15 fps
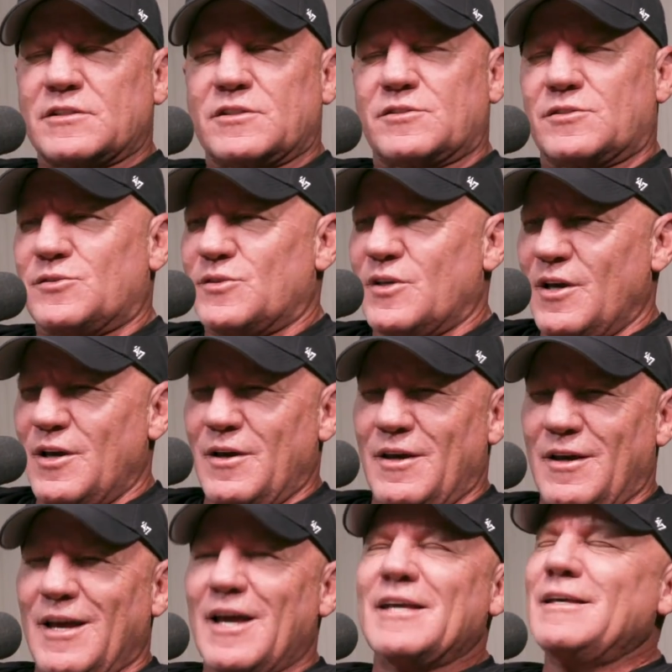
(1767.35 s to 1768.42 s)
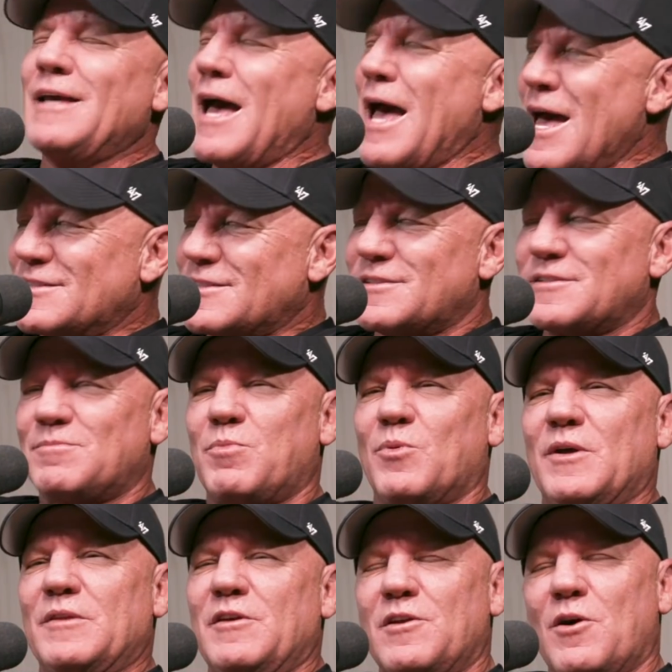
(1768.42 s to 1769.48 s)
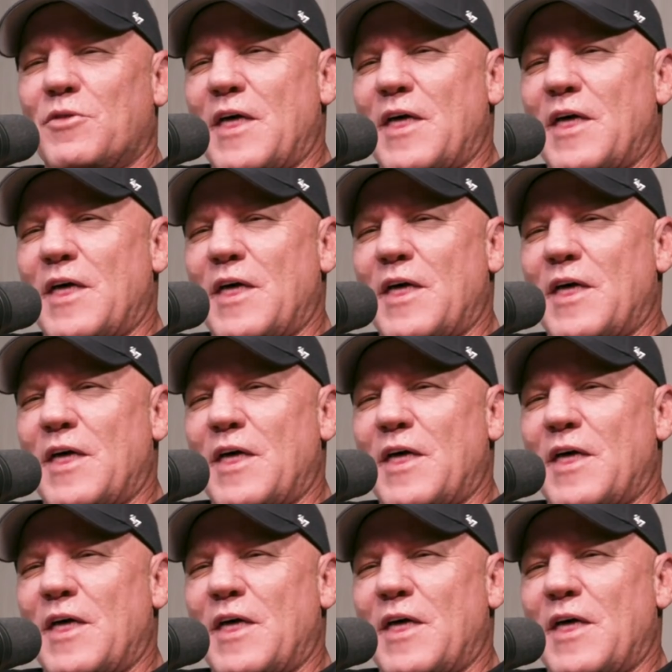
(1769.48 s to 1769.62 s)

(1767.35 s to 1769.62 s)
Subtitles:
like, hey, what's this? I wouldn't have done this. Or...